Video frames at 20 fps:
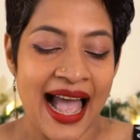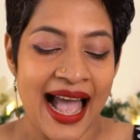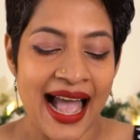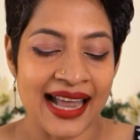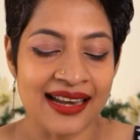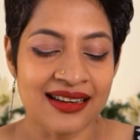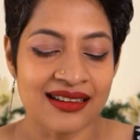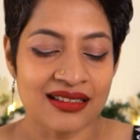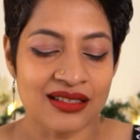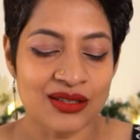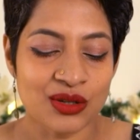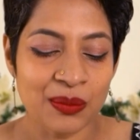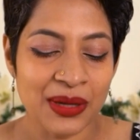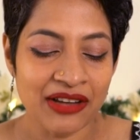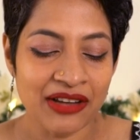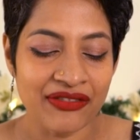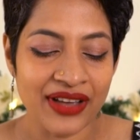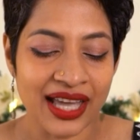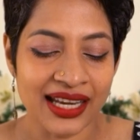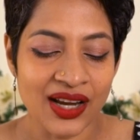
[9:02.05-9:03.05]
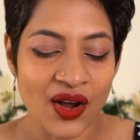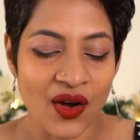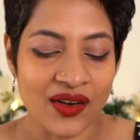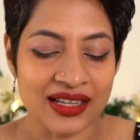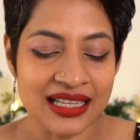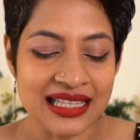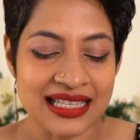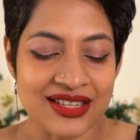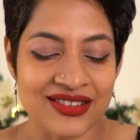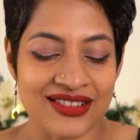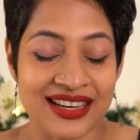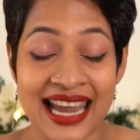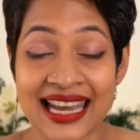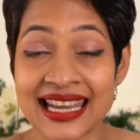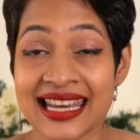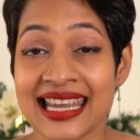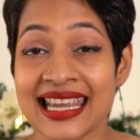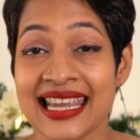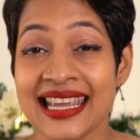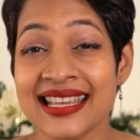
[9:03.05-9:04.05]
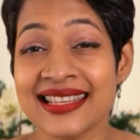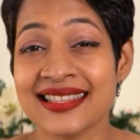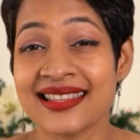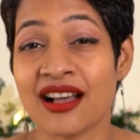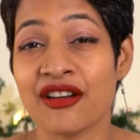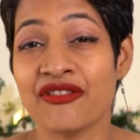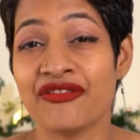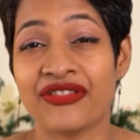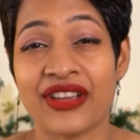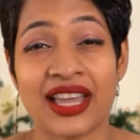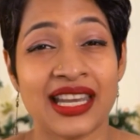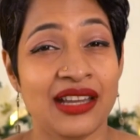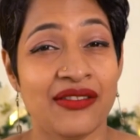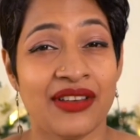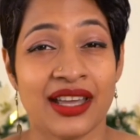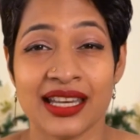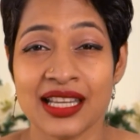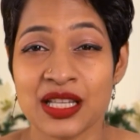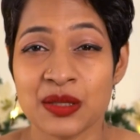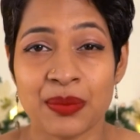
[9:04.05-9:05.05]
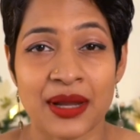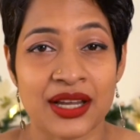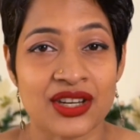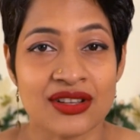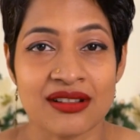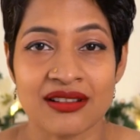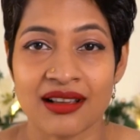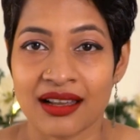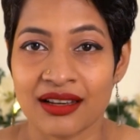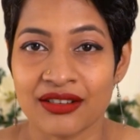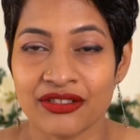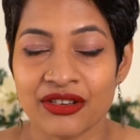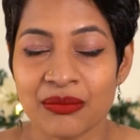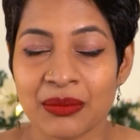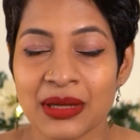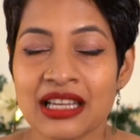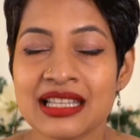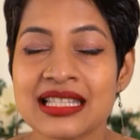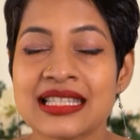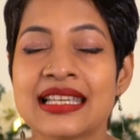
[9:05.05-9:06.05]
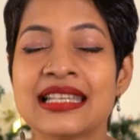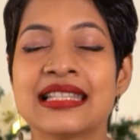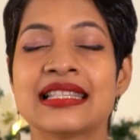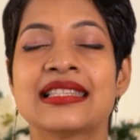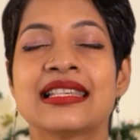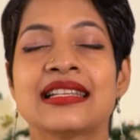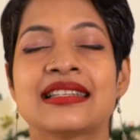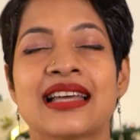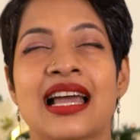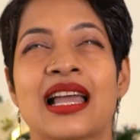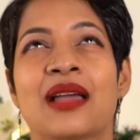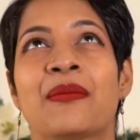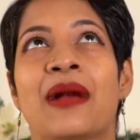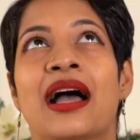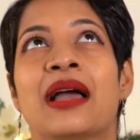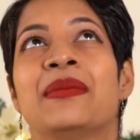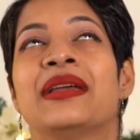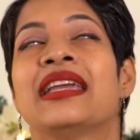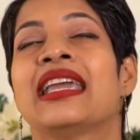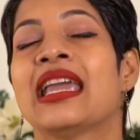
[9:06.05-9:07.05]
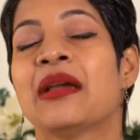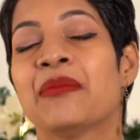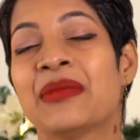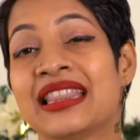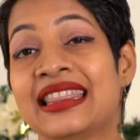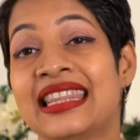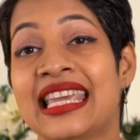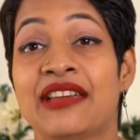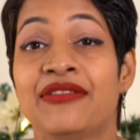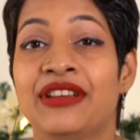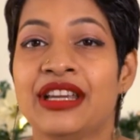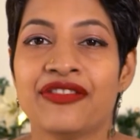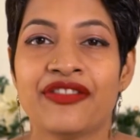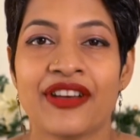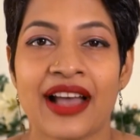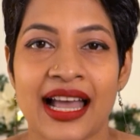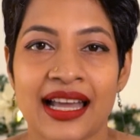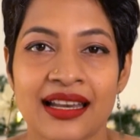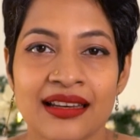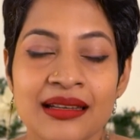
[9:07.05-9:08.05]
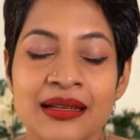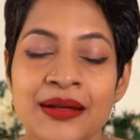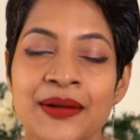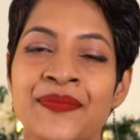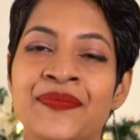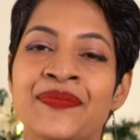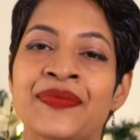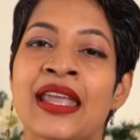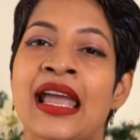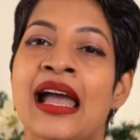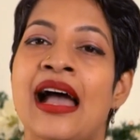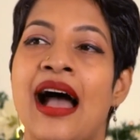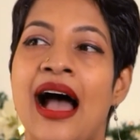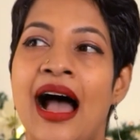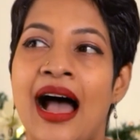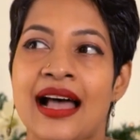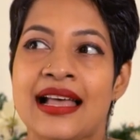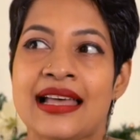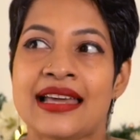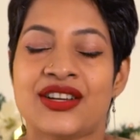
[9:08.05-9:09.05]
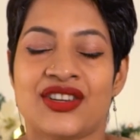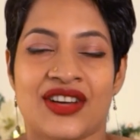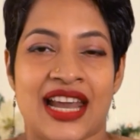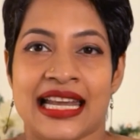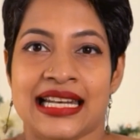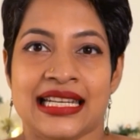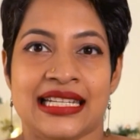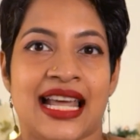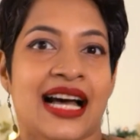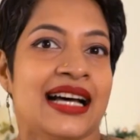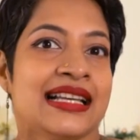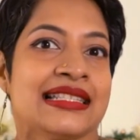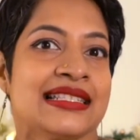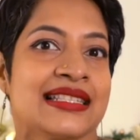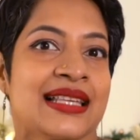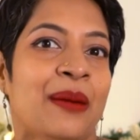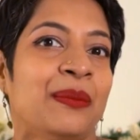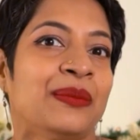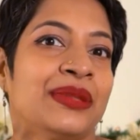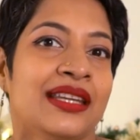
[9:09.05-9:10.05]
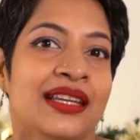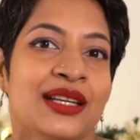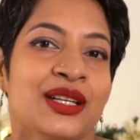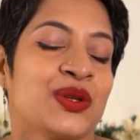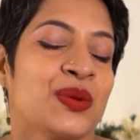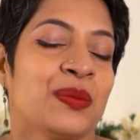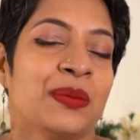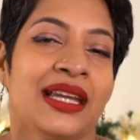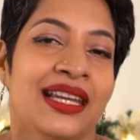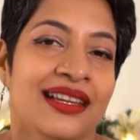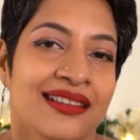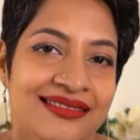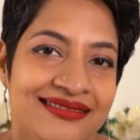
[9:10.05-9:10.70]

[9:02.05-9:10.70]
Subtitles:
And to very honest, red is a very, very special color for me. Since the time I became a Devi fan, red does something to me.